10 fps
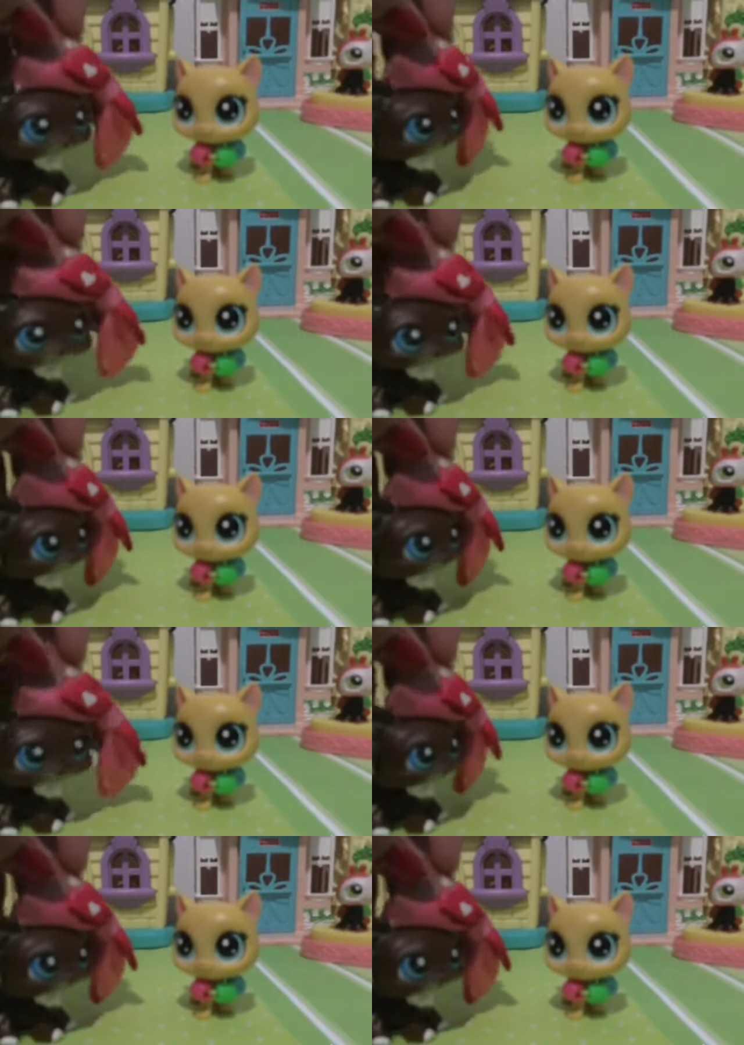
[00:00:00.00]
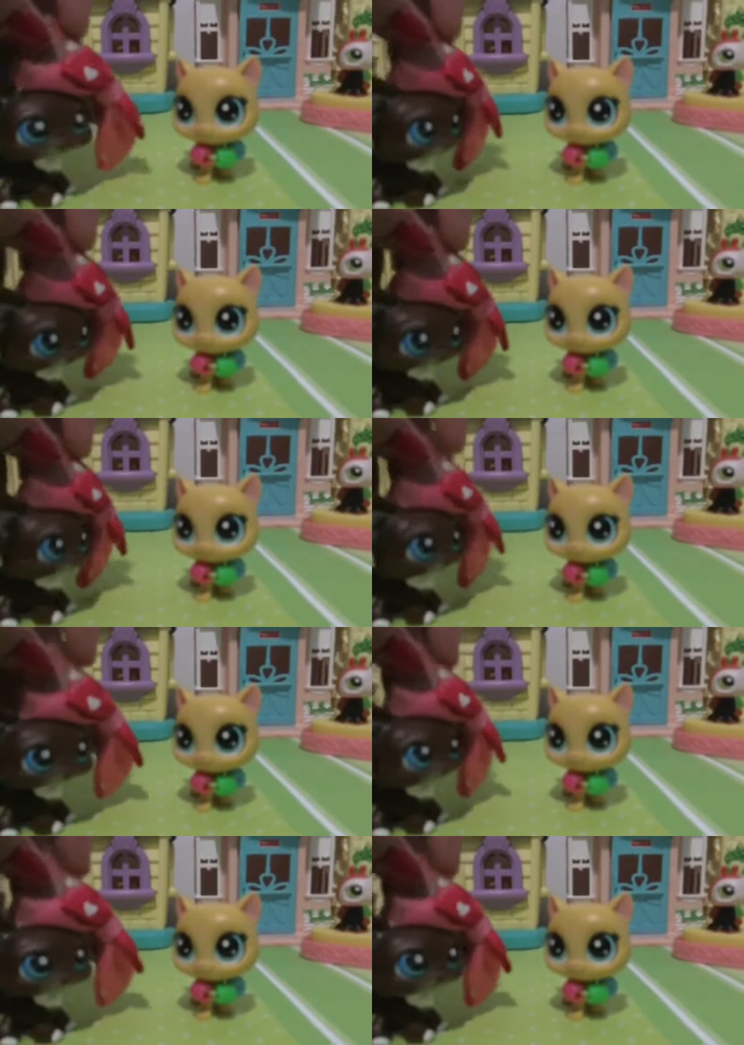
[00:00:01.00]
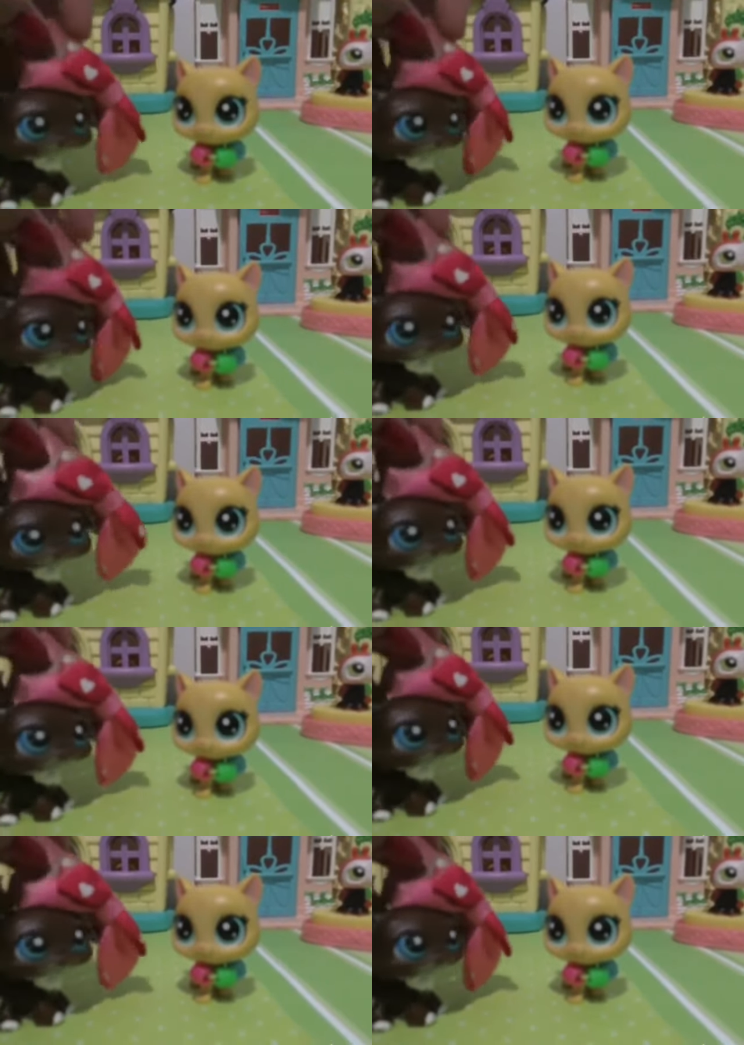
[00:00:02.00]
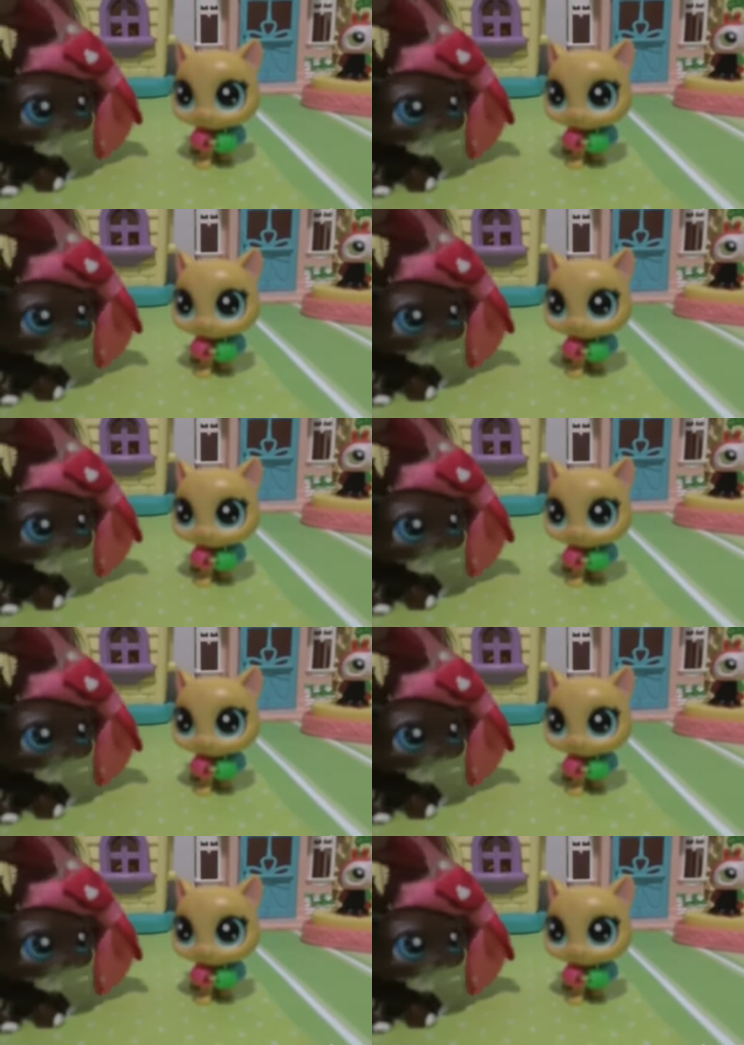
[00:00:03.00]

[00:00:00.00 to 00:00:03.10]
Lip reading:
[unreadable: no face in view]